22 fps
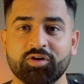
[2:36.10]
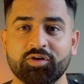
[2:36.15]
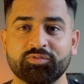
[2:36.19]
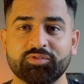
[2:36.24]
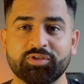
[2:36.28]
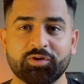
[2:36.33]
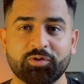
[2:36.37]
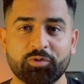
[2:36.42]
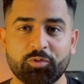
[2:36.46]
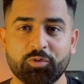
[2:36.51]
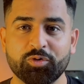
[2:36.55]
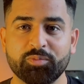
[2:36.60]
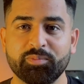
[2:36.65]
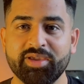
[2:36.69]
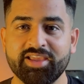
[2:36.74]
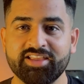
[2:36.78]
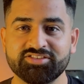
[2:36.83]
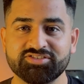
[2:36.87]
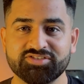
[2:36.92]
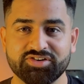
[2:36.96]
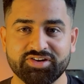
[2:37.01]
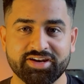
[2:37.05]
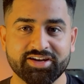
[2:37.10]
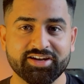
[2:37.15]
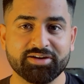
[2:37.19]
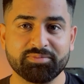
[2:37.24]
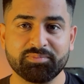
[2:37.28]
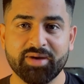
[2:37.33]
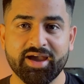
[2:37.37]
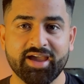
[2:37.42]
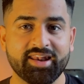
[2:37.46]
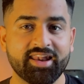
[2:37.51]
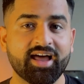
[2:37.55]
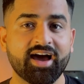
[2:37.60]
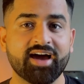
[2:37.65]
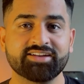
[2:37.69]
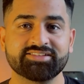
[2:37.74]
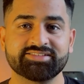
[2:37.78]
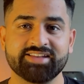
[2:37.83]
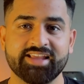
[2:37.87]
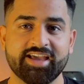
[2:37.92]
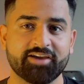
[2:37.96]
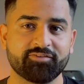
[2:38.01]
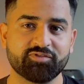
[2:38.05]
of the code being generated by a
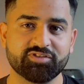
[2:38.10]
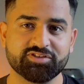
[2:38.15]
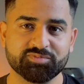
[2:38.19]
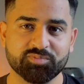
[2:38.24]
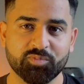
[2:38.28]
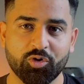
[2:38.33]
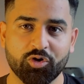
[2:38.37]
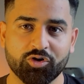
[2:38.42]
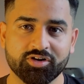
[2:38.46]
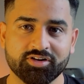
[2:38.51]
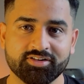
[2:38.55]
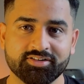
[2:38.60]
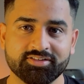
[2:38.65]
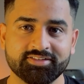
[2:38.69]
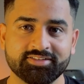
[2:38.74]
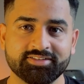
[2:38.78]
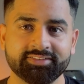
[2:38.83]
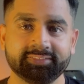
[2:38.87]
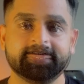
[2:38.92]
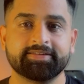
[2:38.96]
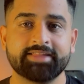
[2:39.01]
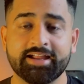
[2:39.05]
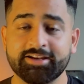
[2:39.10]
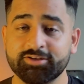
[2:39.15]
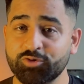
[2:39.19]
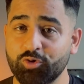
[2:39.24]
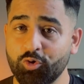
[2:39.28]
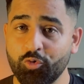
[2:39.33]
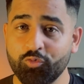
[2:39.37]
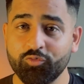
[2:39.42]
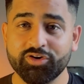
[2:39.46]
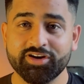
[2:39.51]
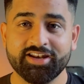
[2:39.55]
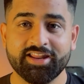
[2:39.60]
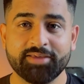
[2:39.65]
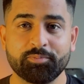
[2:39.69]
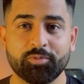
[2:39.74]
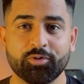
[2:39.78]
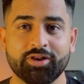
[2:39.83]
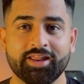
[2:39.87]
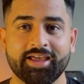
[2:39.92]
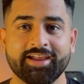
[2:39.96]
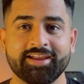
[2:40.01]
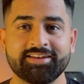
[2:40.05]
large language model. That overly
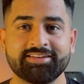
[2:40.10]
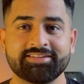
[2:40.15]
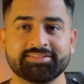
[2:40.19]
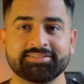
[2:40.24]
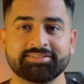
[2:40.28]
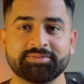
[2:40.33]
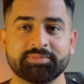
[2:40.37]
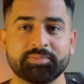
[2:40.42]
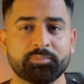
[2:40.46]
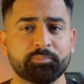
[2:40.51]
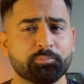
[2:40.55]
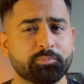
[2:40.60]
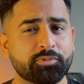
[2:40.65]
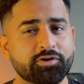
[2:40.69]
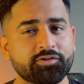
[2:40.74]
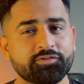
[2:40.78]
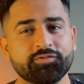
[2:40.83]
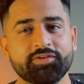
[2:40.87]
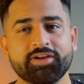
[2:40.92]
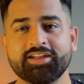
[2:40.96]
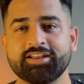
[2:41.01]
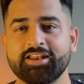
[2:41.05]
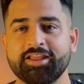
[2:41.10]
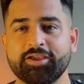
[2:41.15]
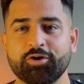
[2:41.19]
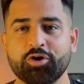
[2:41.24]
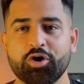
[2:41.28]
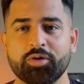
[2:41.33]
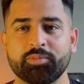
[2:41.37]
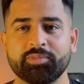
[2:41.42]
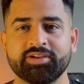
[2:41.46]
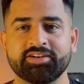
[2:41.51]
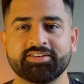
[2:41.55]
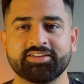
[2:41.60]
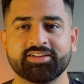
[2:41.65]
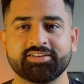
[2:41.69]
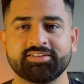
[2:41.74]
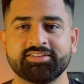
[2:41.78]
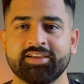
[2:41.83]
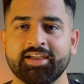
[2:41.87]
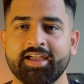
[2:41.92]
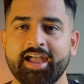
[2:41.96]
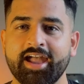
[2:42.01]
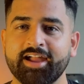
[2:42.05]
polite, perfectly commented,
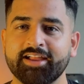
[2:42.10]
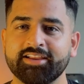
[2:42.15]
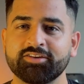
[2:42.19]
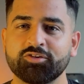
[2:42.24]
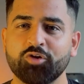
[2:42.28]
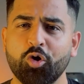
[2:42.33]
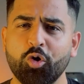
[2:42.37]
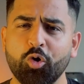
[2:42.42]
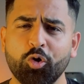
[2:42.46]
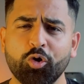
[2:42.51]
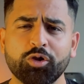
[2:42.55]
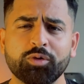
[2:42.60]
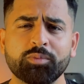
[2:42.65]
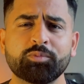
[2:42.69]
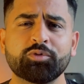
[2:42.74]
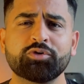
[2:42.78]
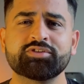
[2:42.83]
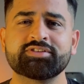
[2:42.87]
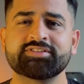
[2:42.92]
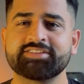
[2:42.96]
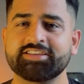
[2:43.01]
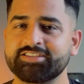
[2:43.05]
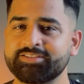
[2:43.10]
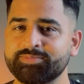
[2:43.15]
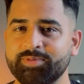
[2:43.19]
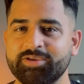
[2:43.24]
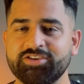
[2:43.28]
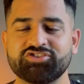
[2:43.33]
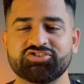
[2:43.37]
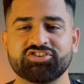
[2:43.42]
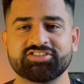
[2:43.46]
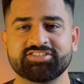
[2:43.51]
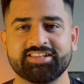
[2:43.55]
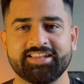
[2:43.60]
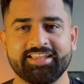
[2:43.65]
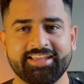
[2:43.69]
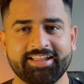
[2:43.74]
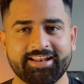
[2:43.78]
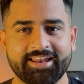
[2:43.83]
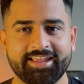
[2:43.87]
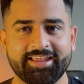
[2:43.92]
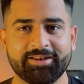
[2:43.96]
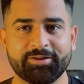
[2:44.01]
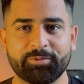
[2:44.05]
and almost suspiciously
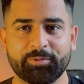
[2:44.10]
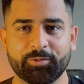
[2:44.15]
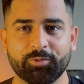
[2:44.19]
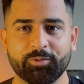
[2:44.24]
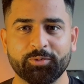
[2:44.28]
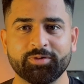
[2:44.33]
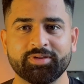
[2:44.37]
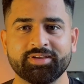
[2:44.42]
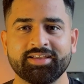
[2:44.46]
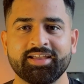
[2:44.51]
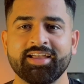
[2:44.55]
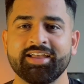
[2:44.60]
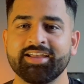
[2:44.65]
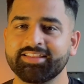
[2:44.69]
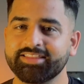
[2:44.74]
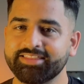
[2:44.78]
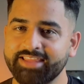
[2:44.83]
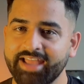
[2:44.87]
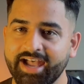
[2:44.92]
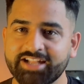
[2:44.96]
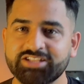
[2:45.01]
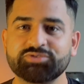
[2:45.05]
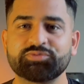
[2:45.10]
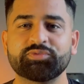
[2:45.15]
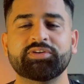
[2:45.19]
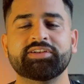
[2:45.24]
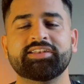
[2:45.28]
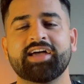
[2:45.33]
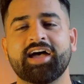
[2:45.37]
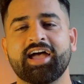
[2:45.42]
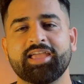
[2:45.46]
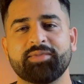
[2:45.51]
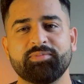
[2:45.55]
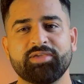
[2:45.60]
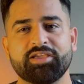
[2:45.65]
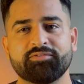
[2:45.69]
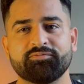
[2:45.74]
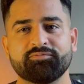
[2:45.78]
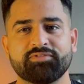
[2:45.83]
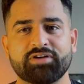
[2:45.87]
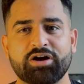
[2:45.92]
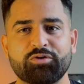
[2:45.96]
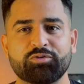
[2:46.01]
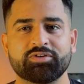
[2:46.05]
clean code, that's what IBM
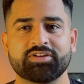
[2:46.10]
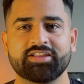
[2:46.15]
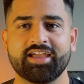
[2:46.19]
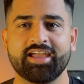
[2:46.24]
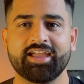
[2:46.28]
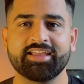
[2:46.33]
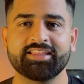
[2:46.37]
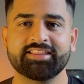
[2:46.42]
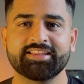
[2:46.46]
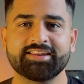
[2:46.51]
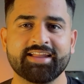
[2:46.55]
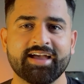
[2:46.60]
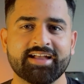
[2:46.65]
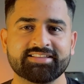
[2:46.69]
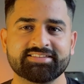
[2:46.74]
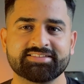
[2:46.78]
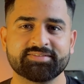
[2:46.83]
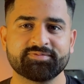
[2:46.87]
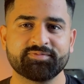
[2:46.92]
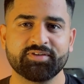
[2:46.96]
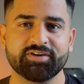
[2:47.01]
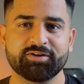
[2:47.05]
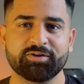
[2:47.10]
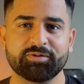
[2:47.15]
found in the ransomware